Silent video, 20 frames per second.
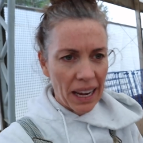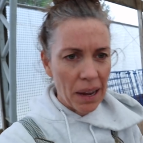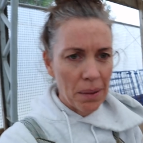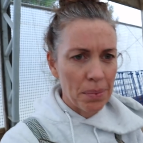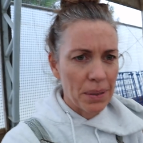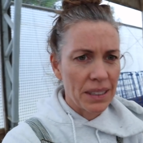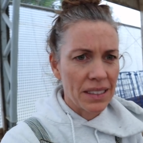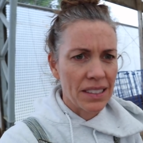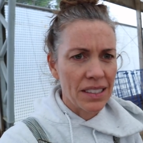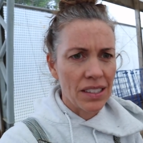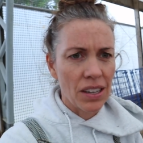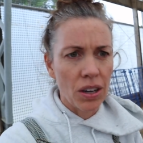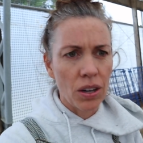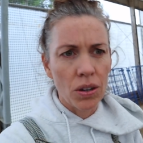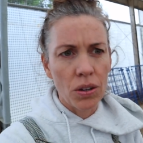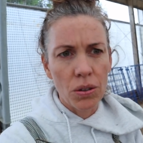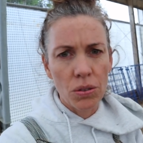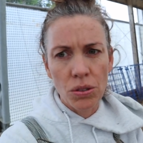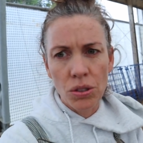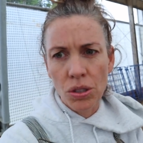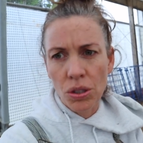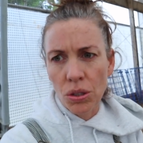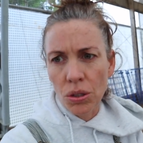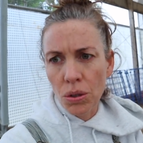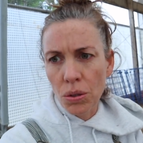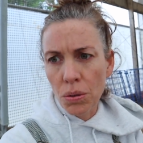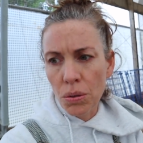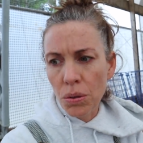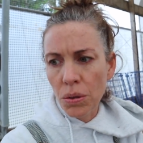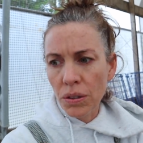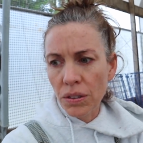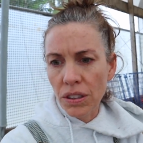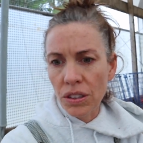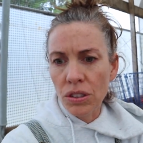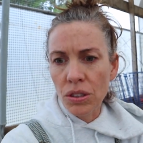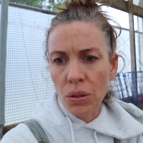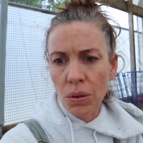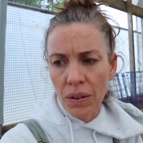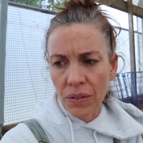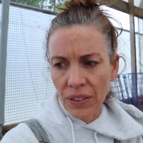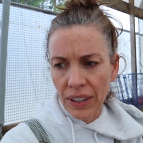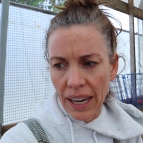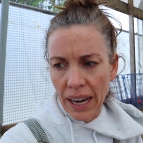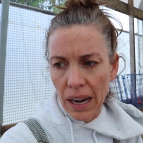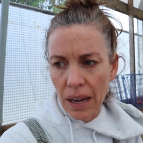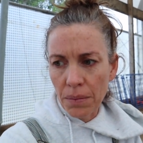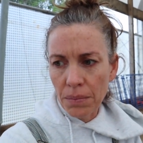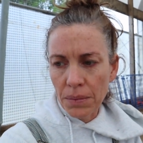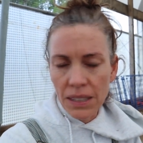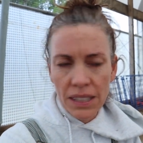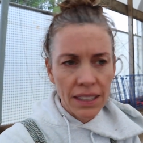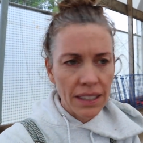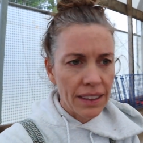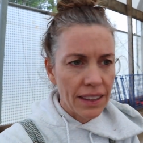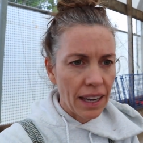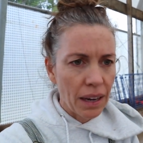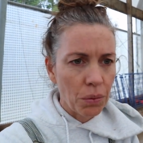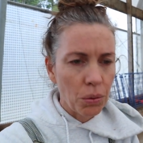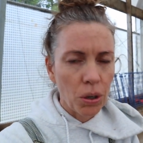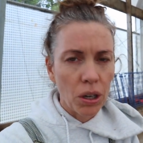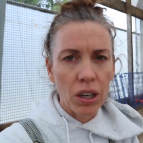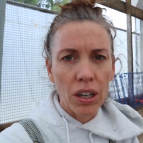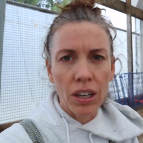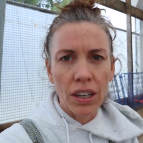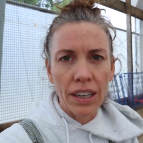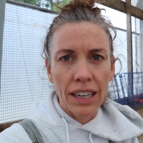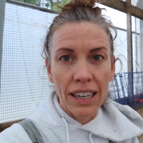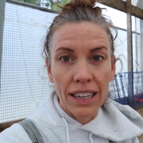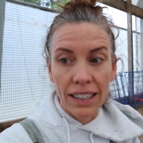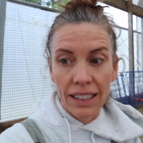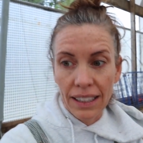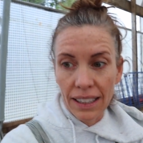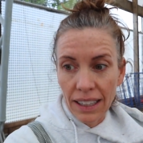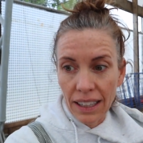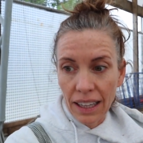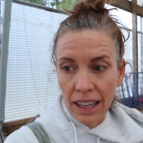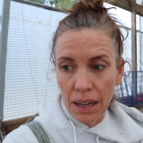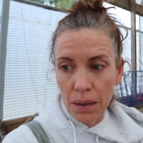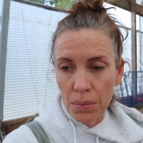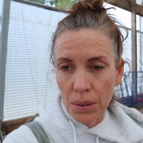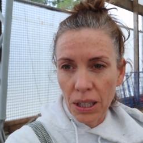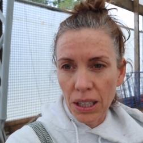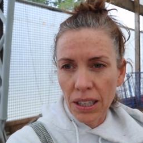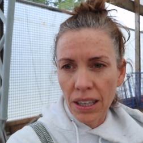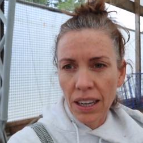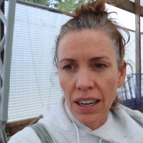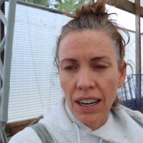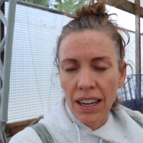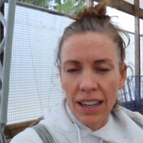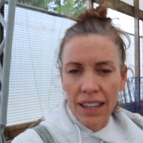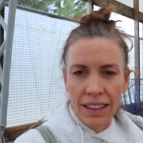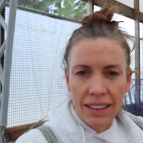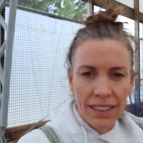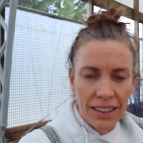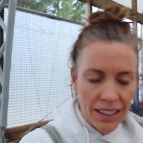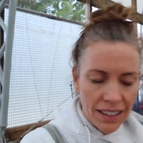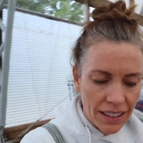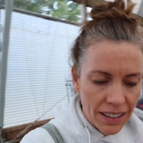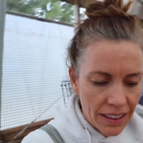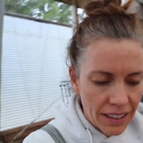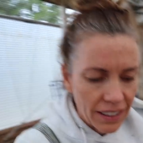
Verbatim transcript: happens. So the two have lambed that were in labor. The